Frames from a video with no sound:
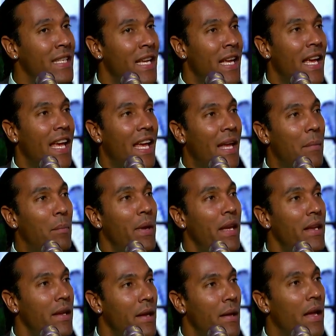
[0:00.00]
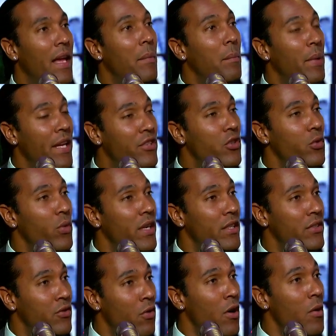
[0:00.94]
and beat you
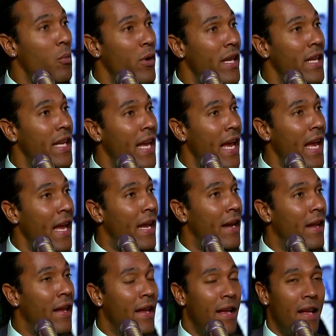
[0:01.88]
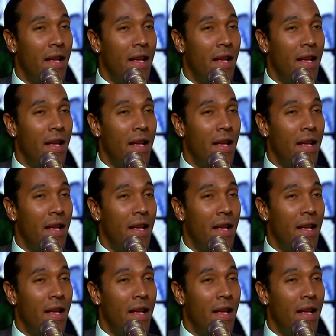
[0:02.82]
with his arm when he can.